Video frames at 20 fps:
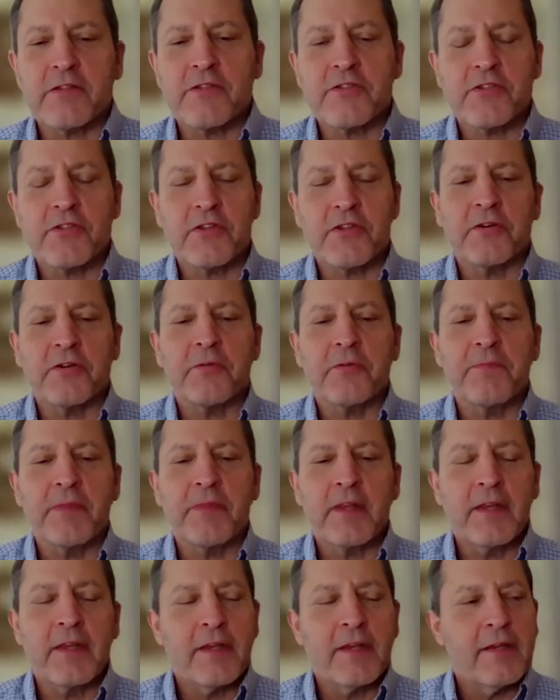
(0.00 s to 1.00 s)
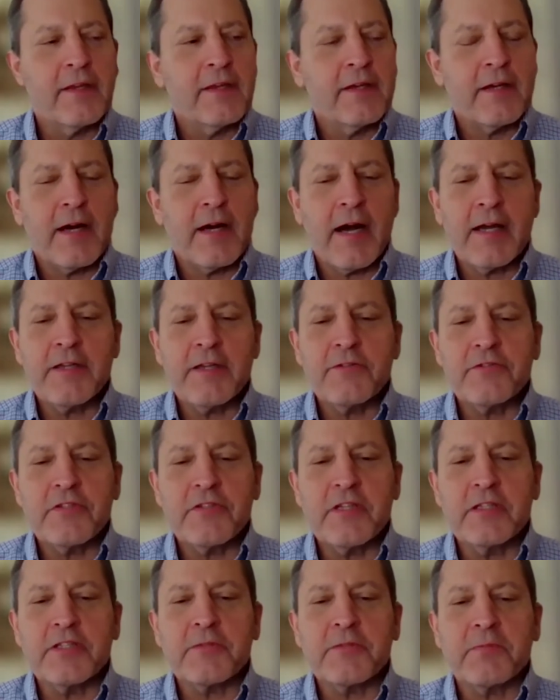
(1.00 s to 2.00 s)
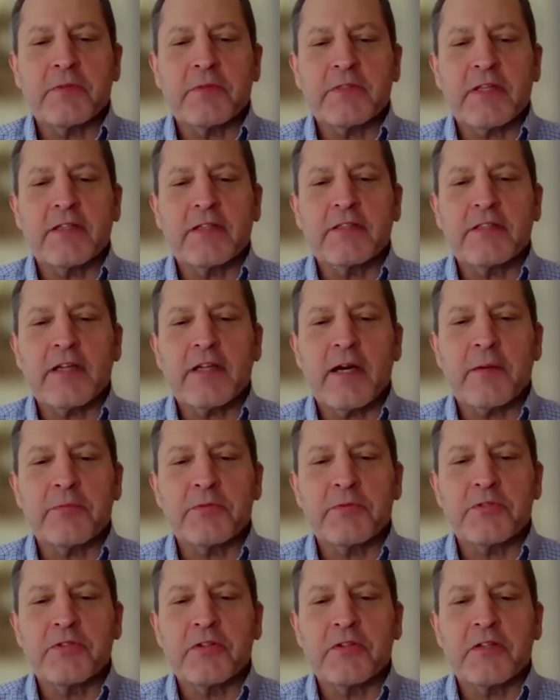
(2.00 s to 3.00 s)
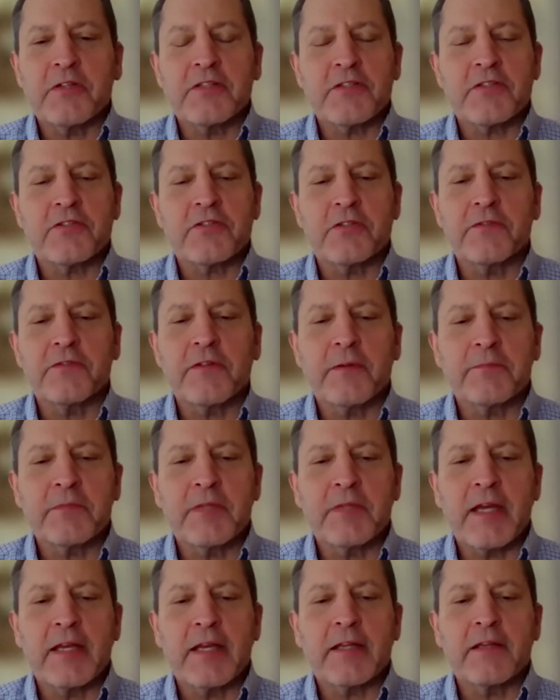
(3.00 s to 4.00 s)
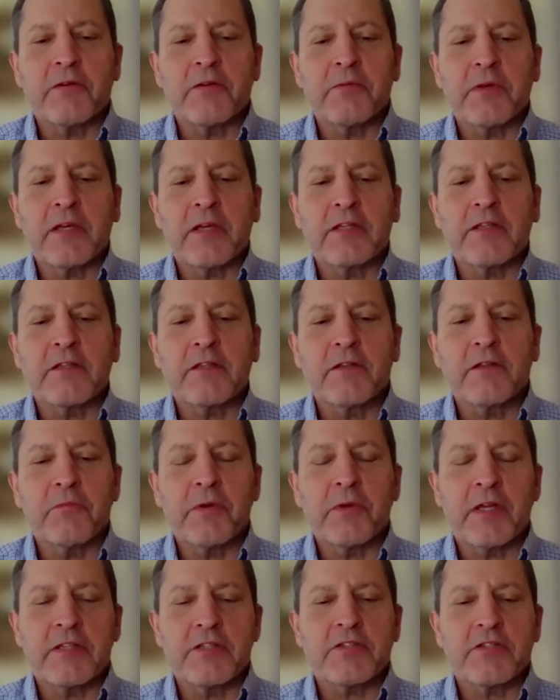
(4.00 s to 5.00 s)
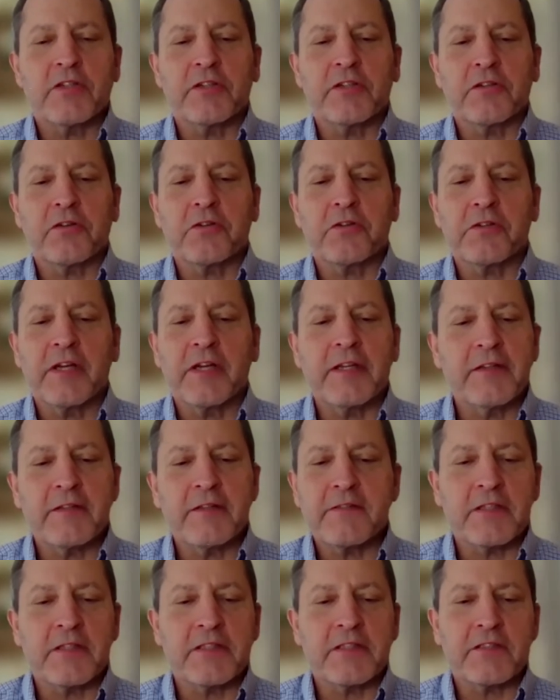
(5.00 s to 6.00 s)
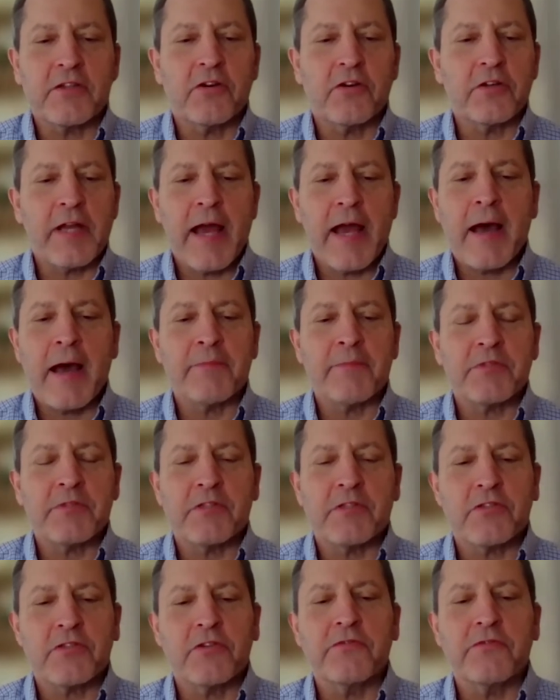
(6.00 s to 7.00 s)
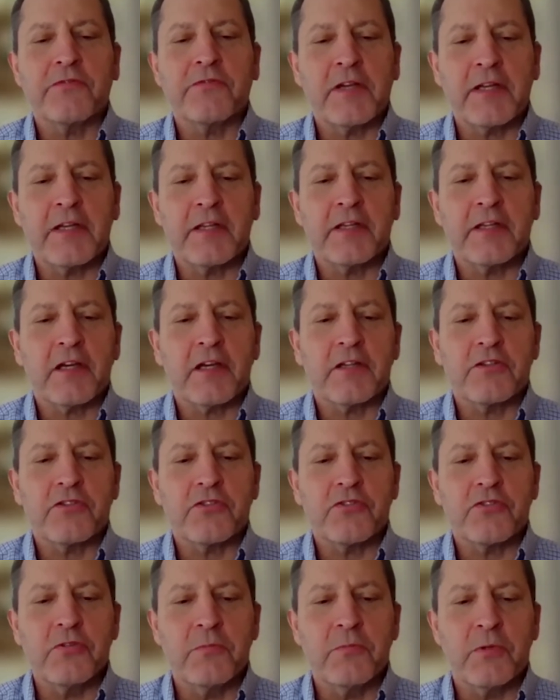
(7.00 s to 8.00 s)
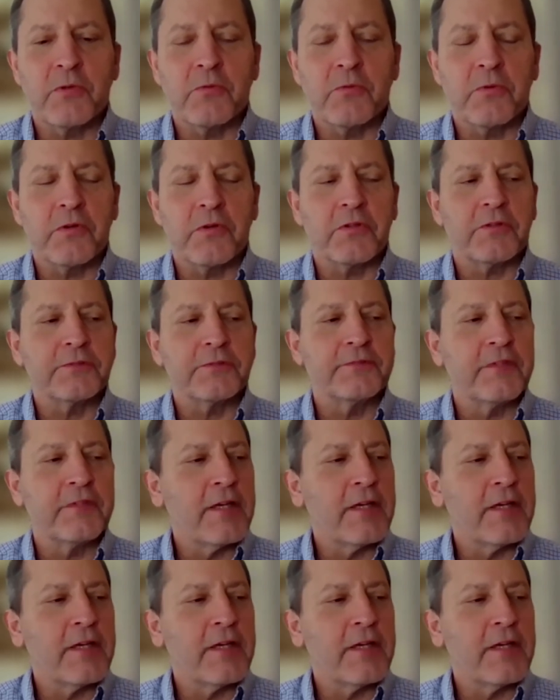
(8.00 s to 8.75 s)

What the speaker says: So IoT just presents the opportunity to serve up data that we can start to create these things called apps. It's so funny in the consumer world.